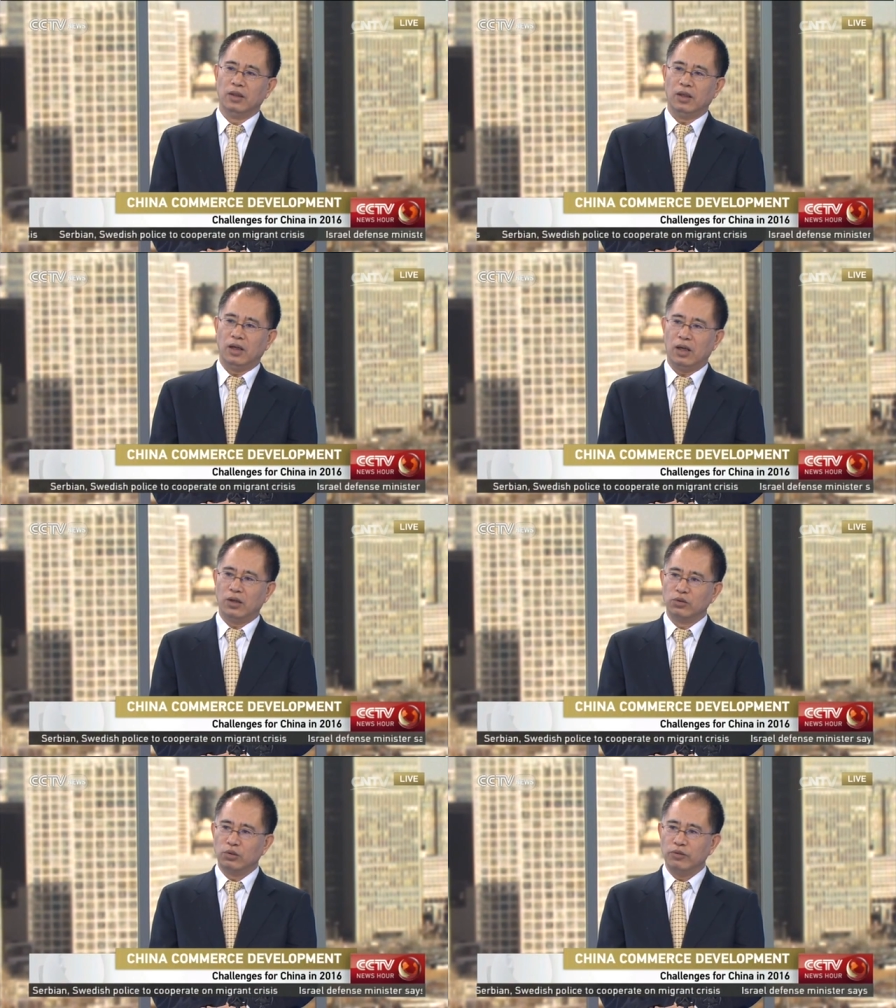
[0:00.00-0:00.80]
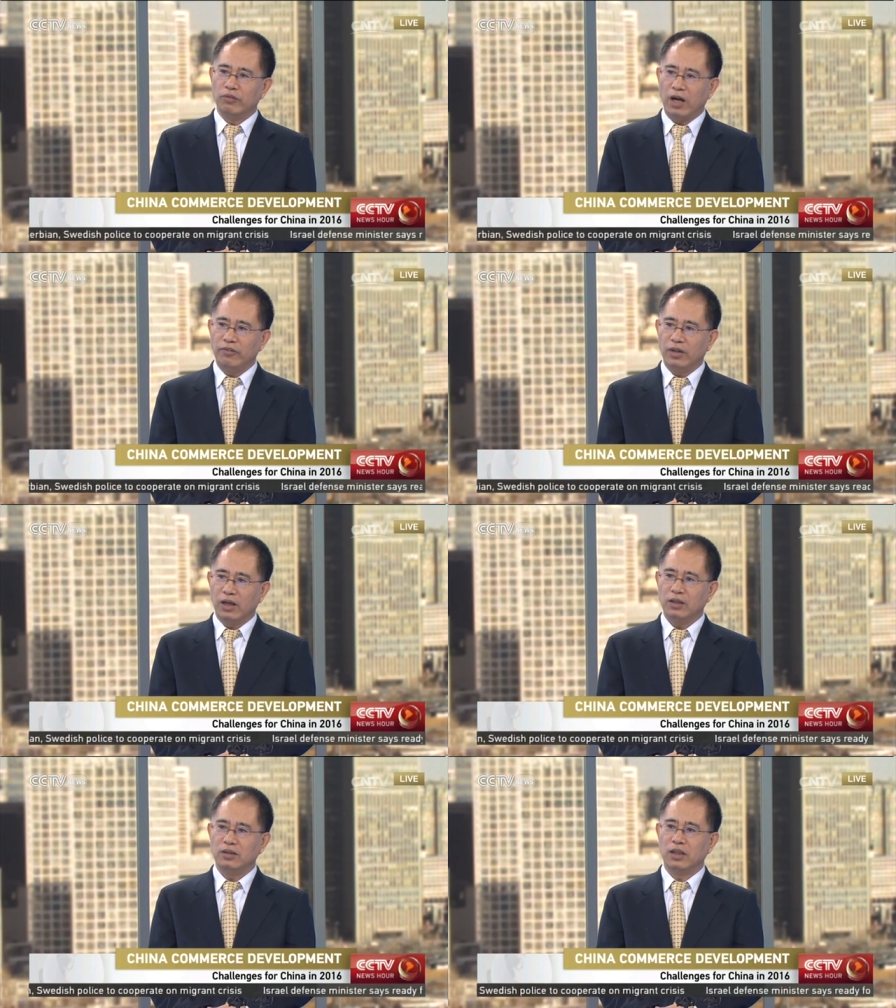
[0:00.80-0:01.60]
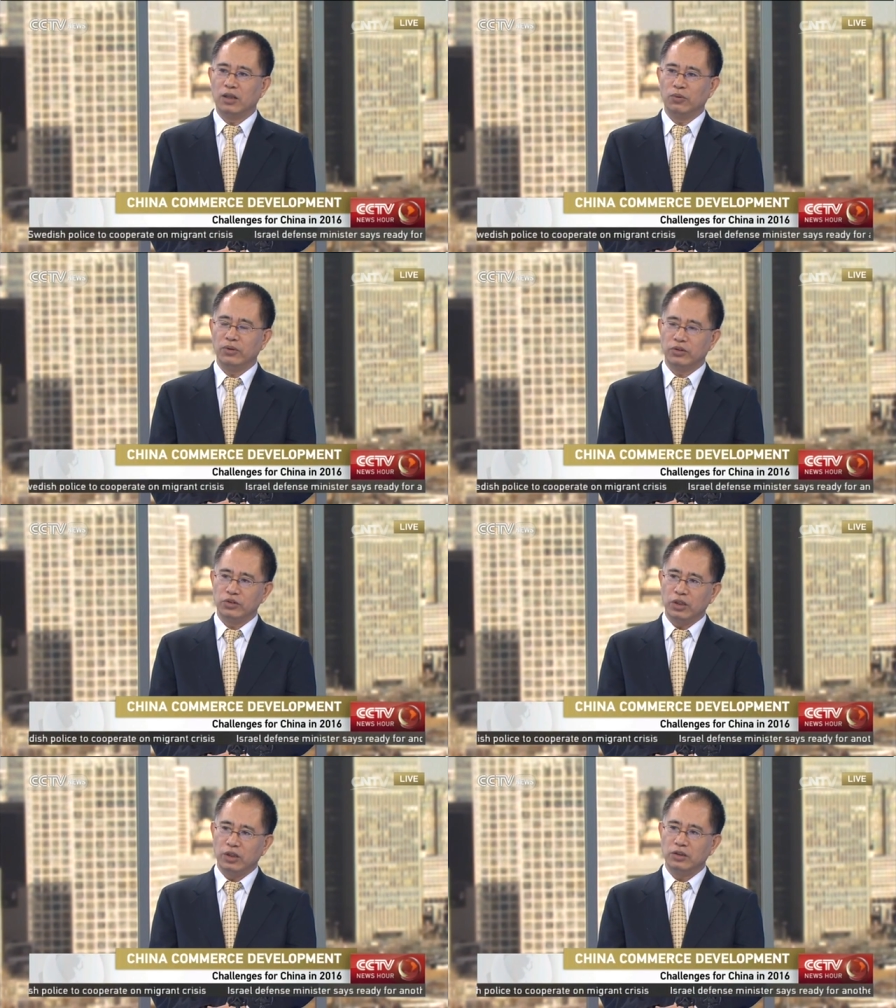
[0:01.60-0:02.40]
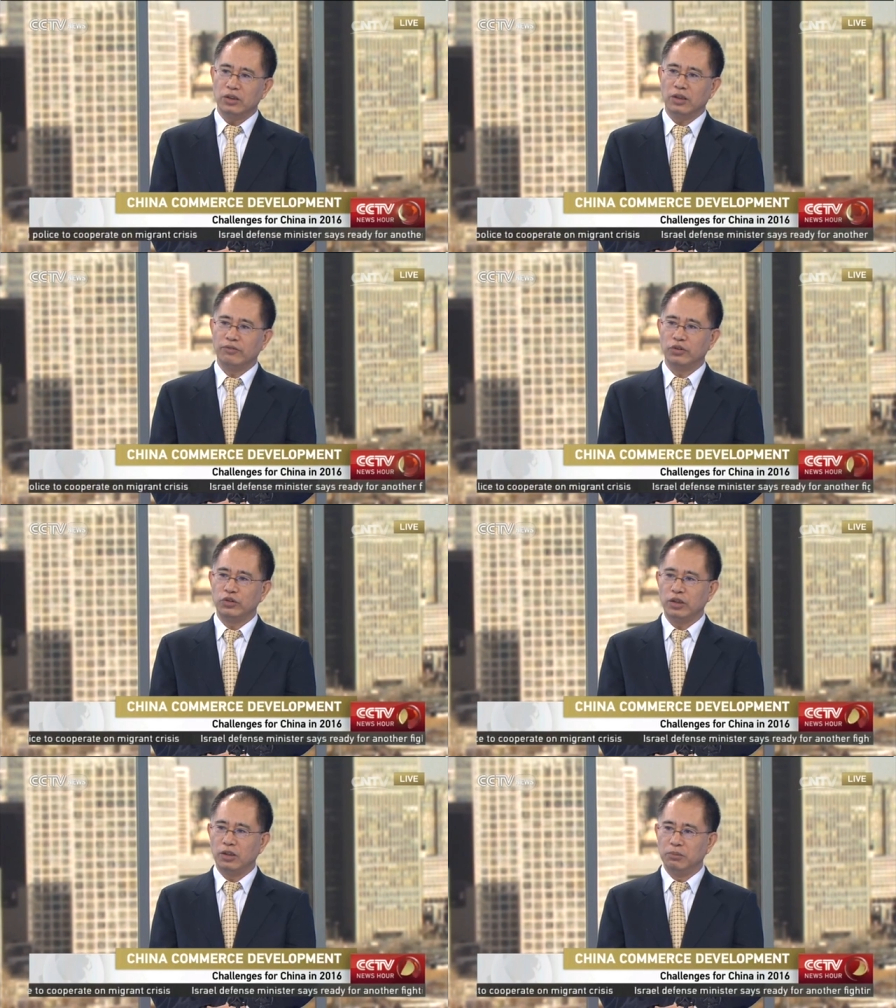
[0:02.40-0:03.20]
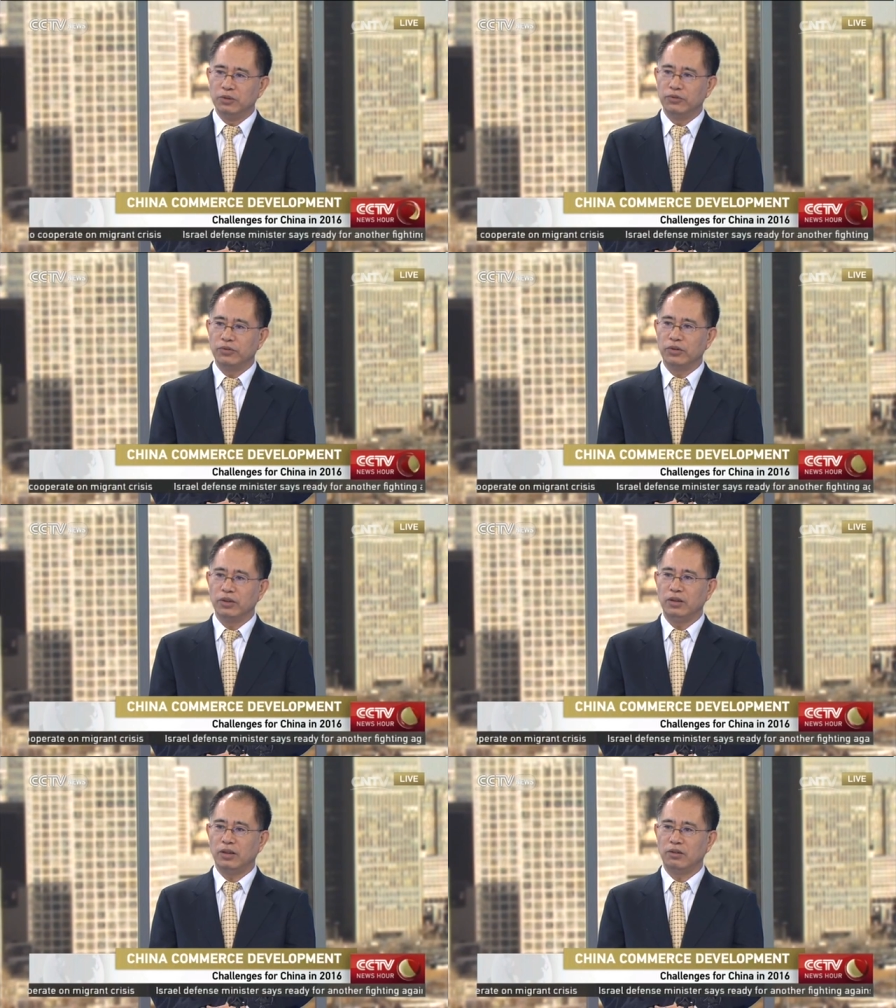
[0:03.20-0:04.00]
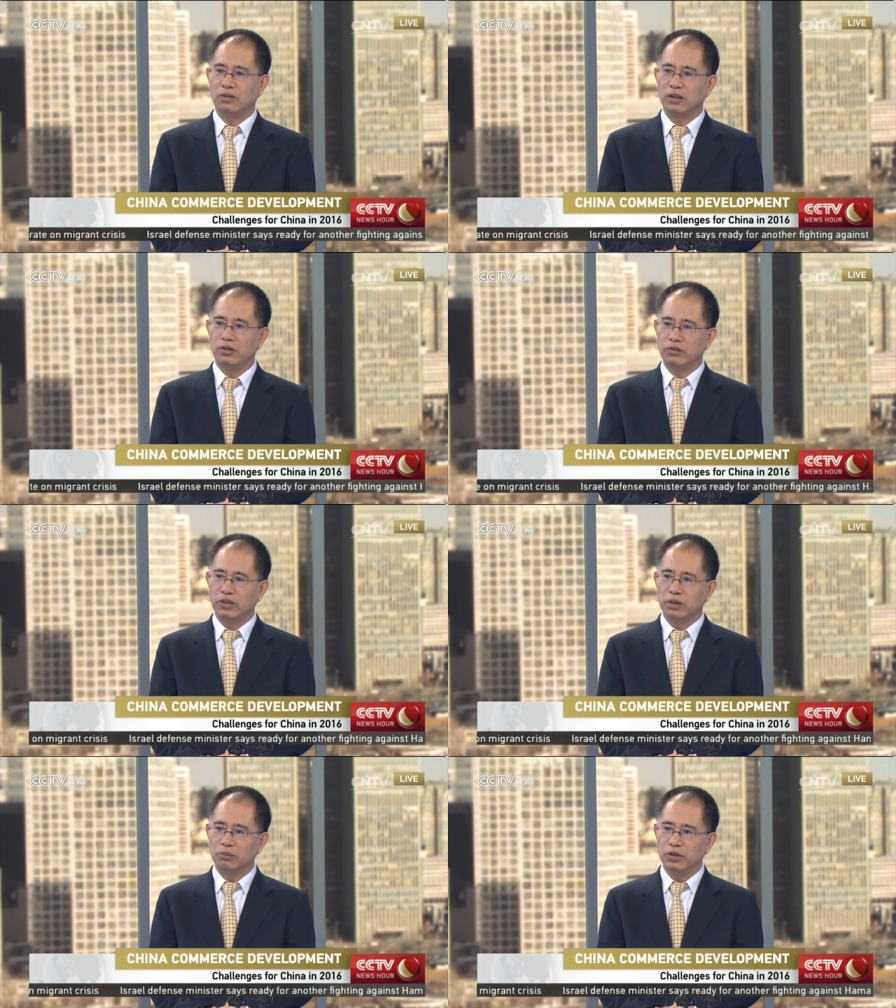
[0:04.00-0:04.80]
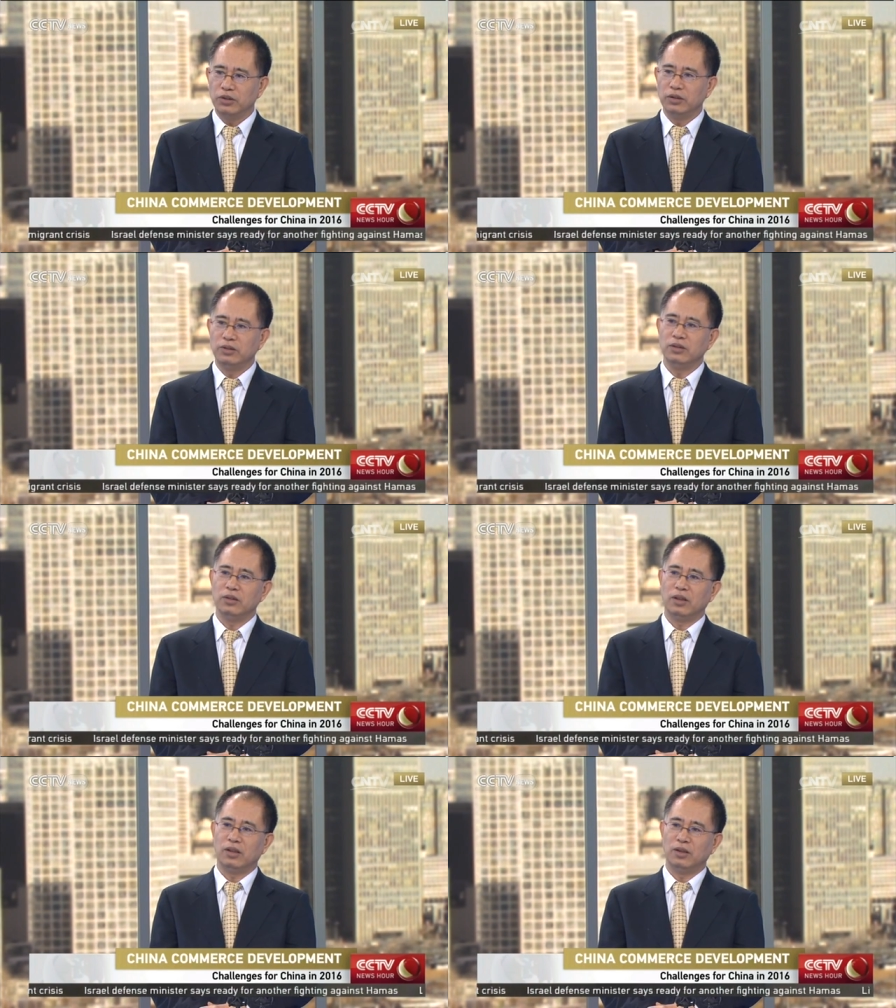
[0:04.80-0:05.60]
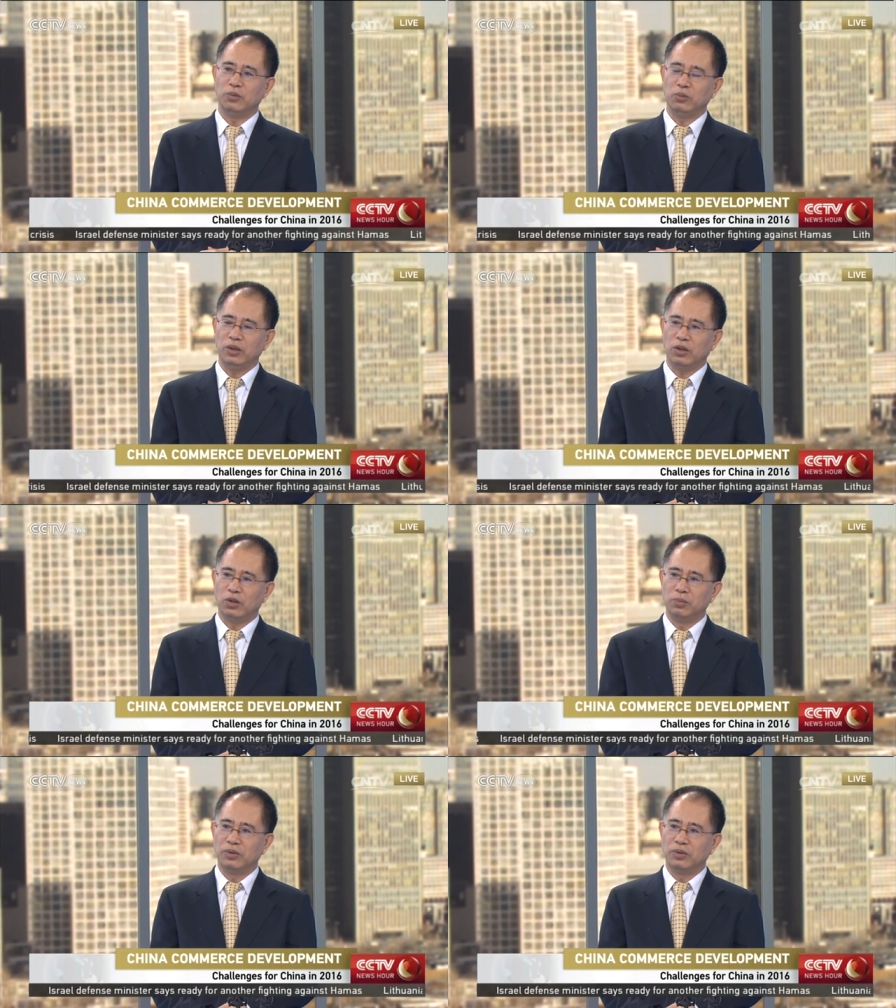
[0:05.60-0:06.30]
how to revive that now with the change of the chairman for the Regulatory Commission, and we hope